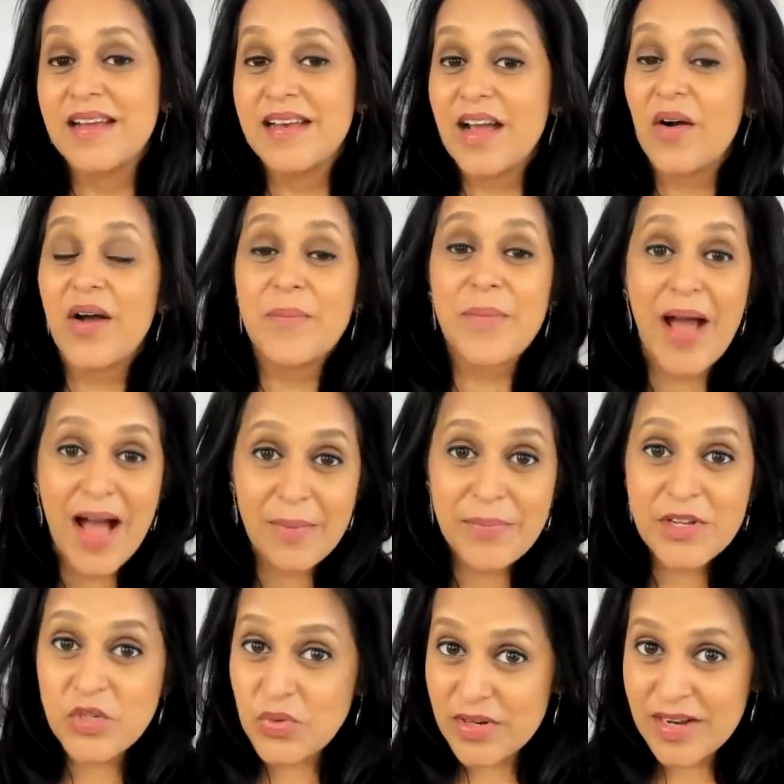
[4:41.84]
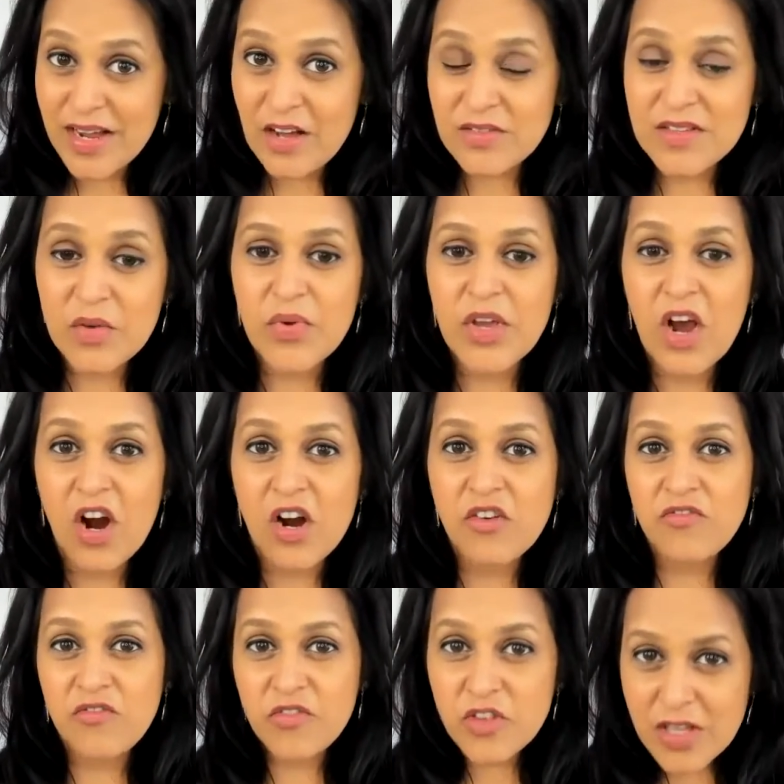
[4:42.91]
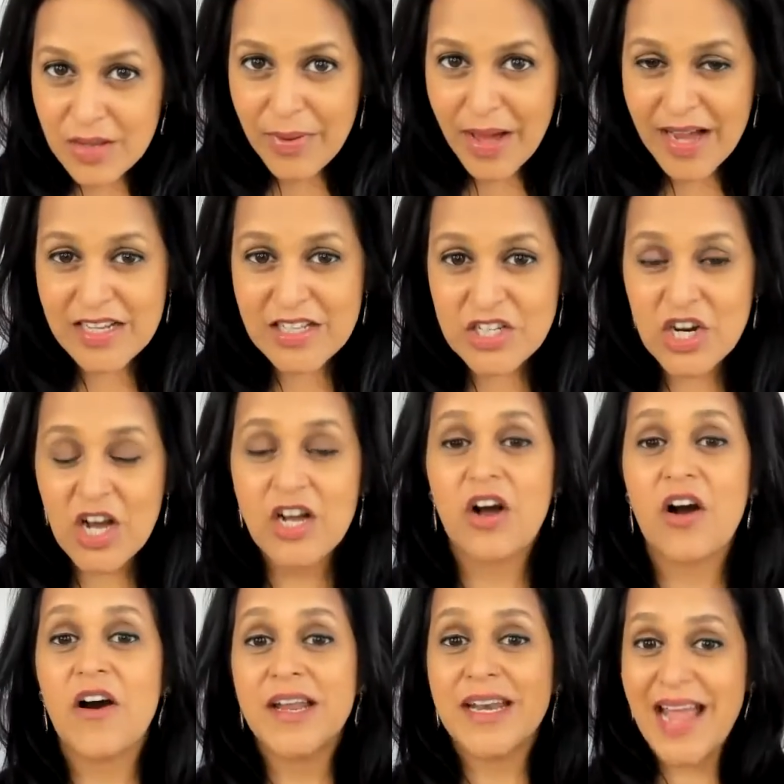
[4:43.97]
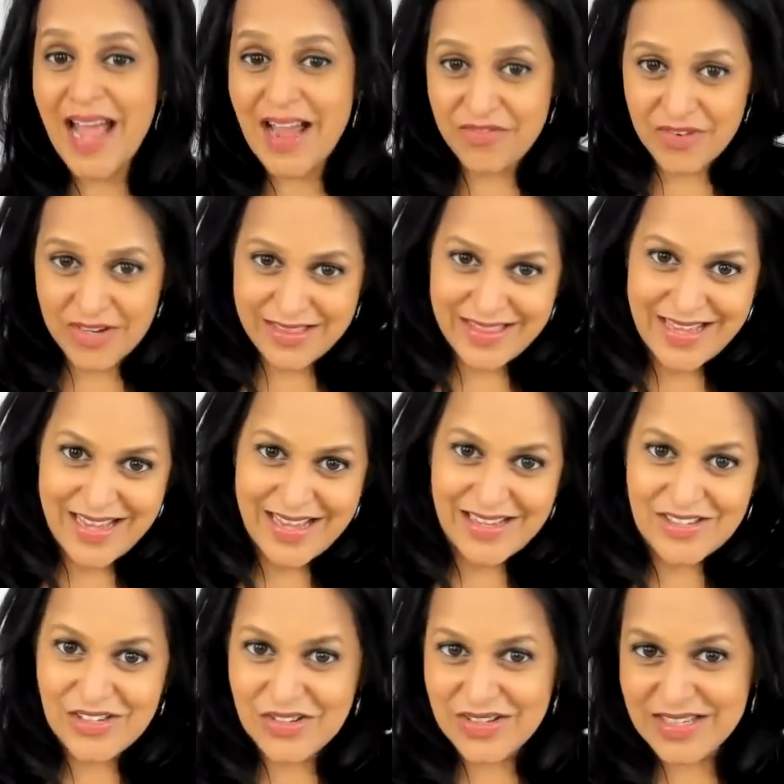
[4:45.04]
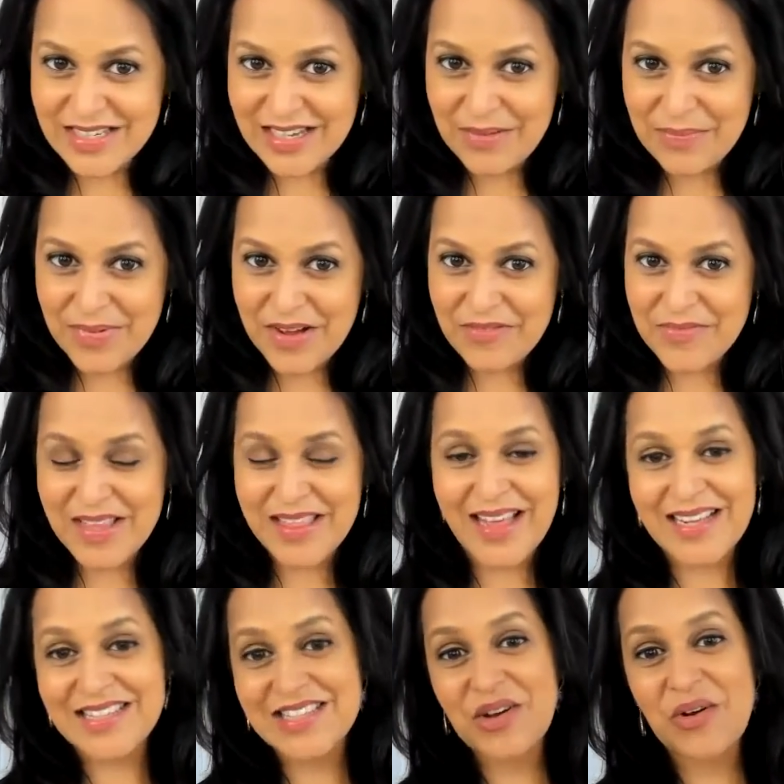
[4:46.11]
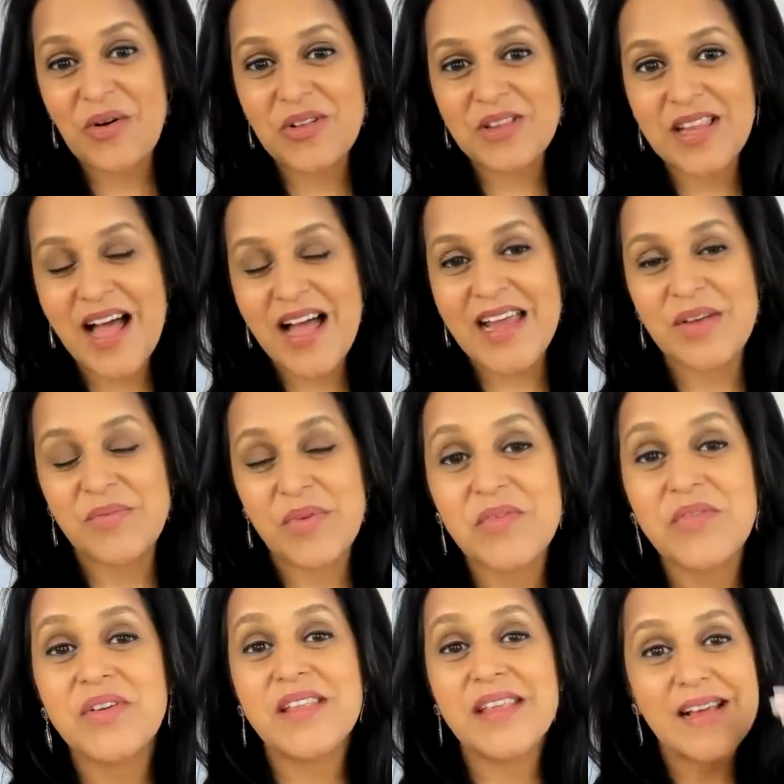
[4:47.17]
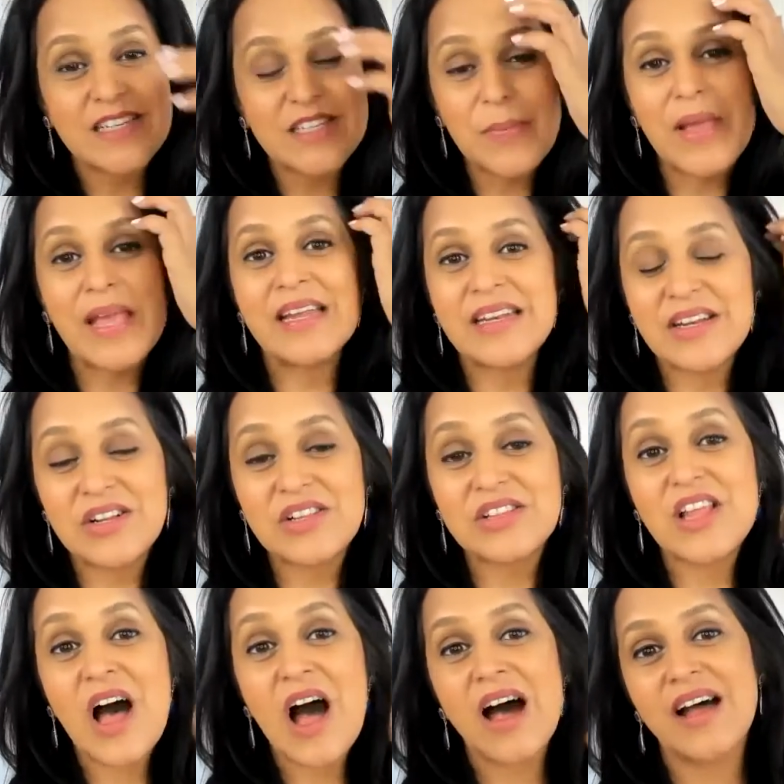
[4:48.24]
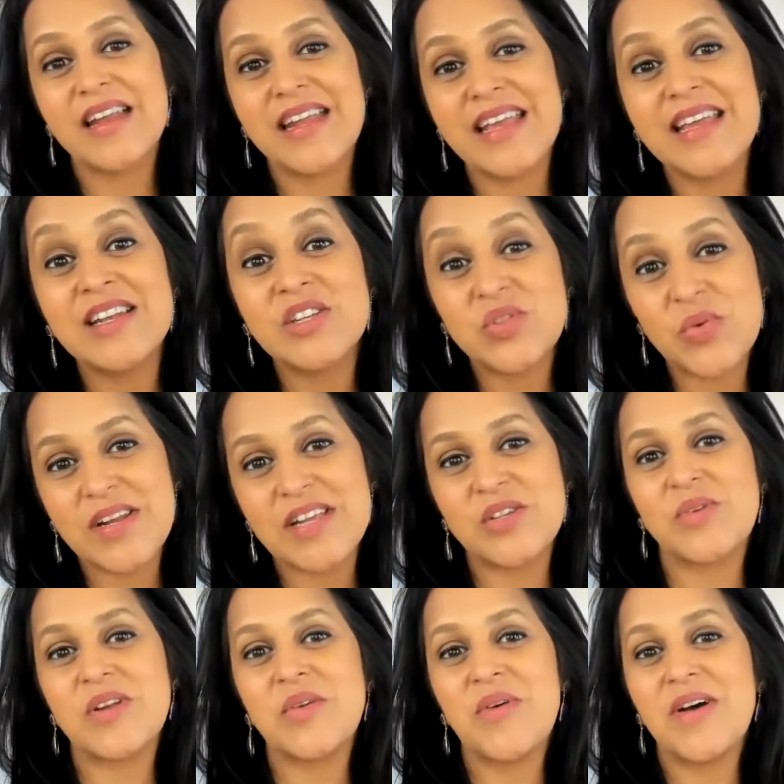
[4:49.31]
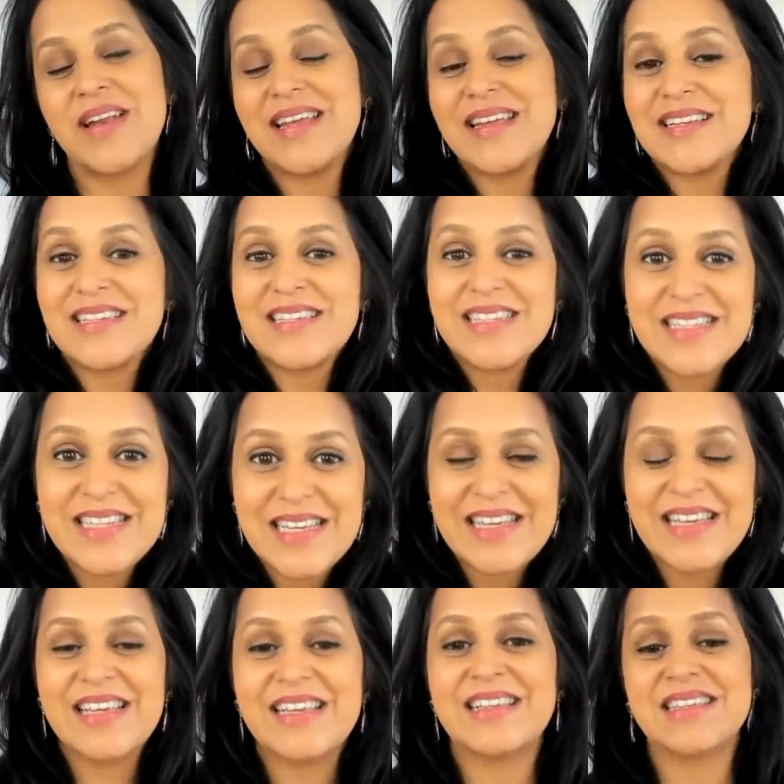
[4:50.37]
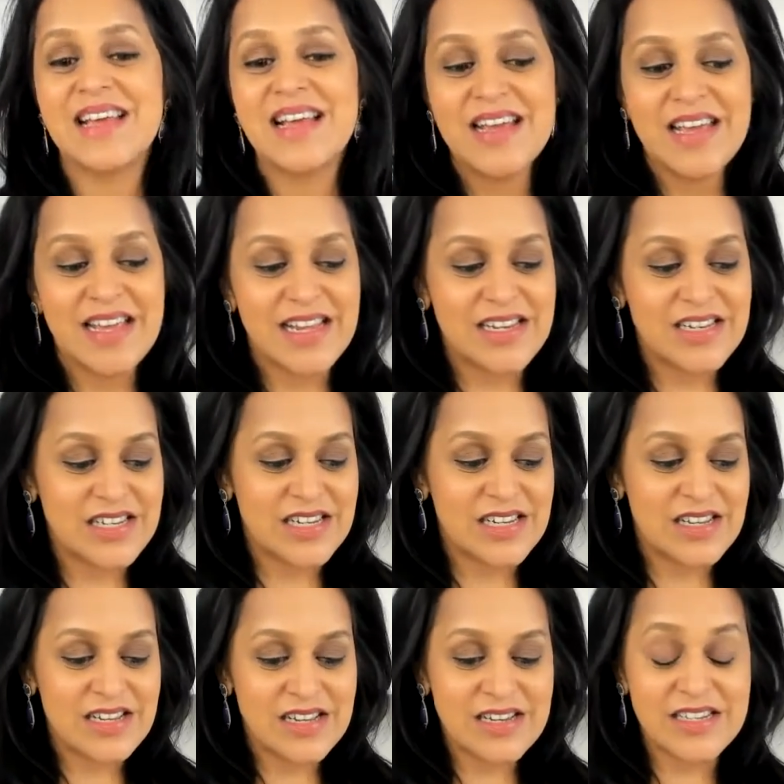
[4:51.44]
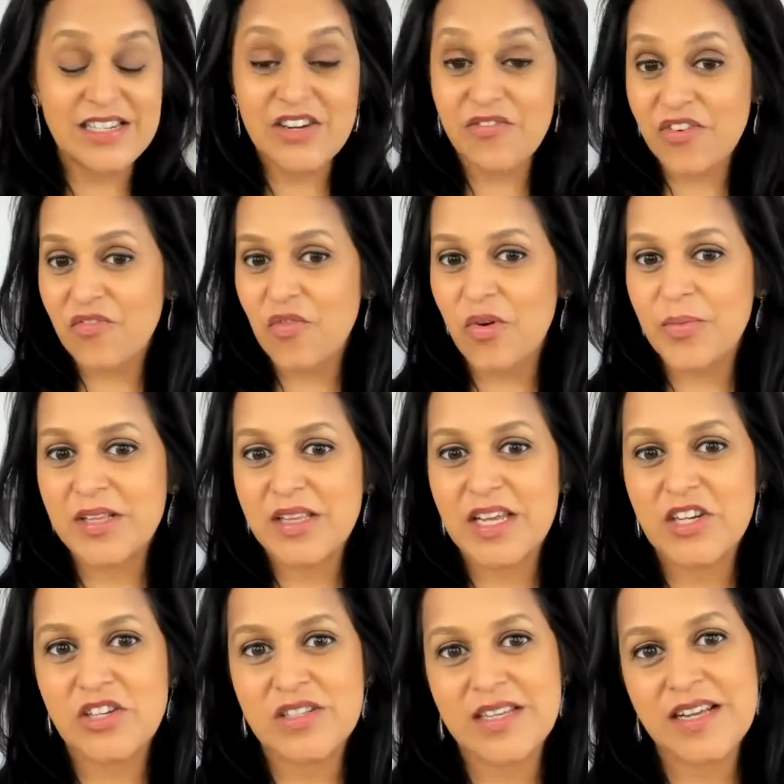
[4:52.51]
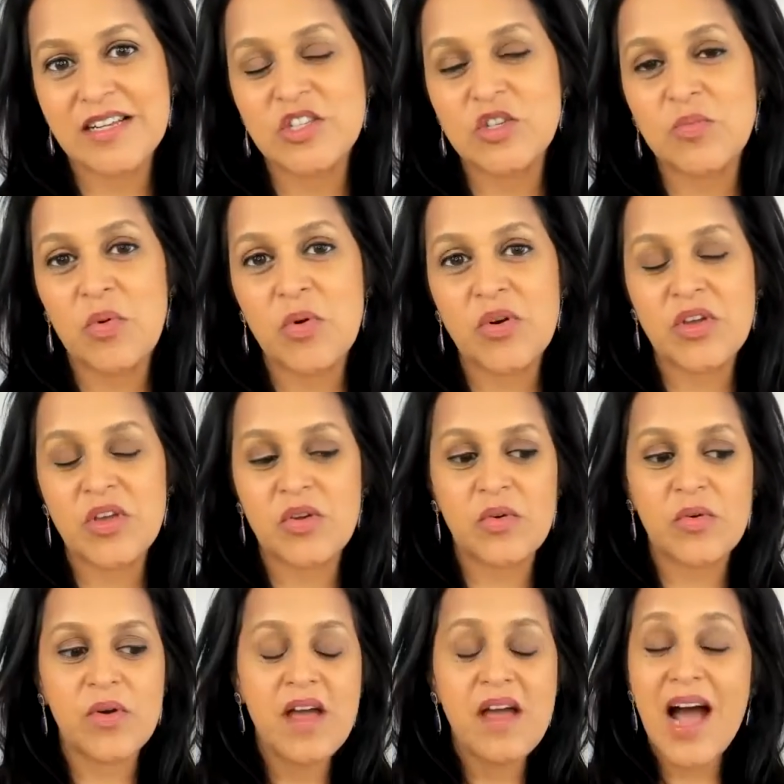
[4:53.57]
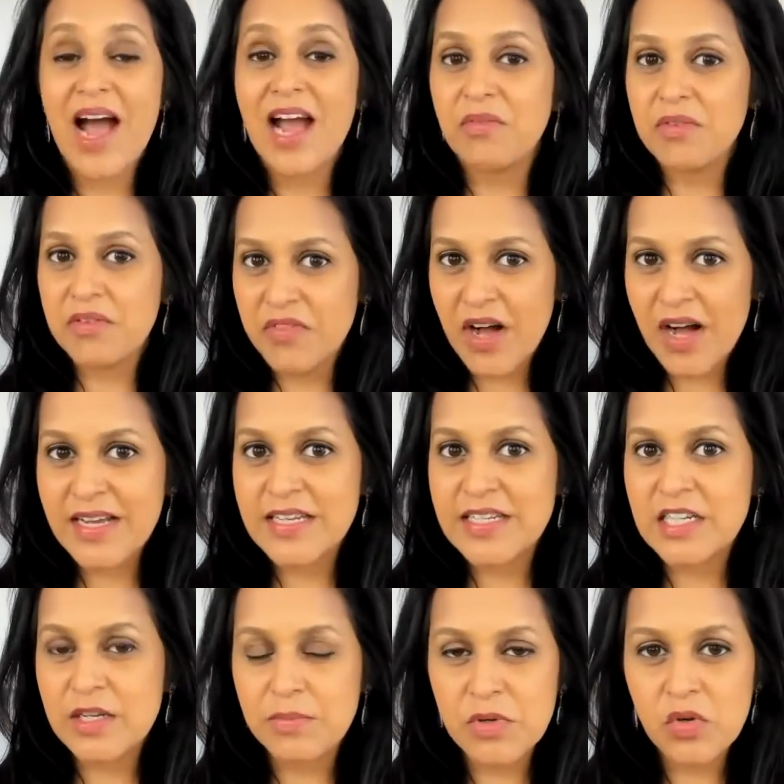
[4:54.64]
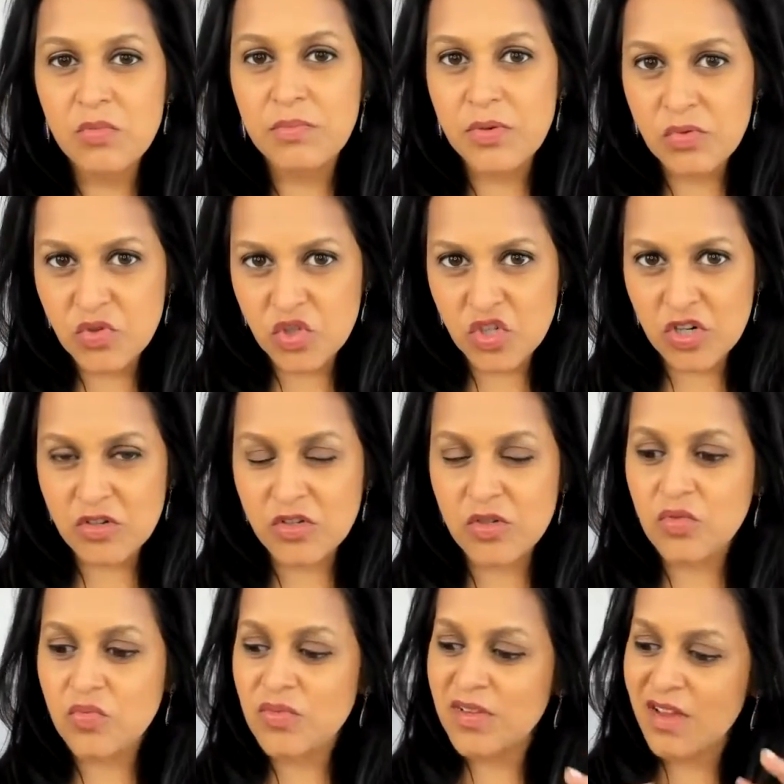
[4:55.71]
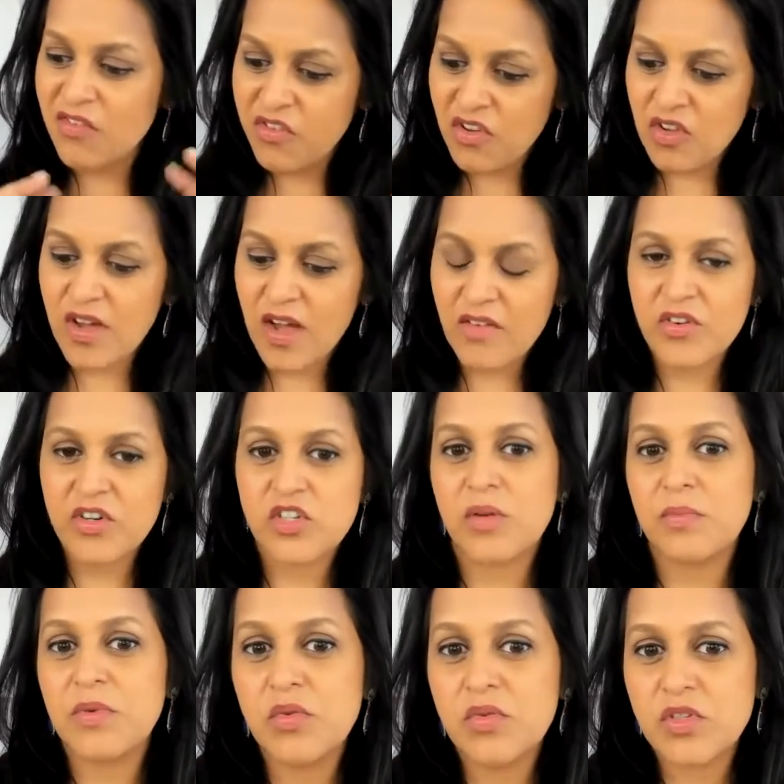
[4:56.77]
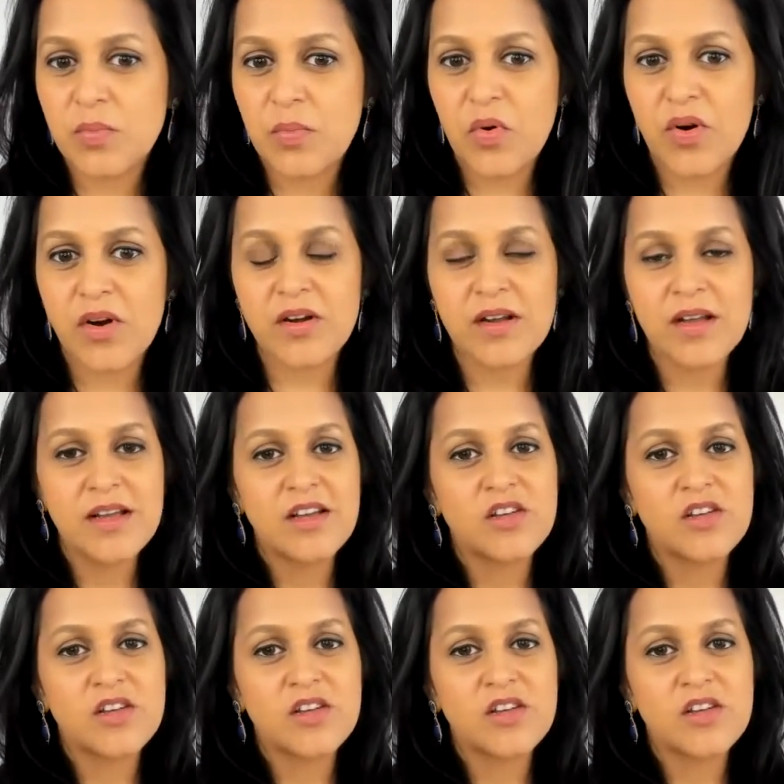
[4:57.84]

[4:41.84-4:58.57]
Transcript: Now I'm happy to announce that we are fully back in stock on everything. So you can see above me, that's the whole line. We really expanded a lot in 2021 into teas, into different formulations that can support you. I revised immune booster. So it's really a full coverage immune support.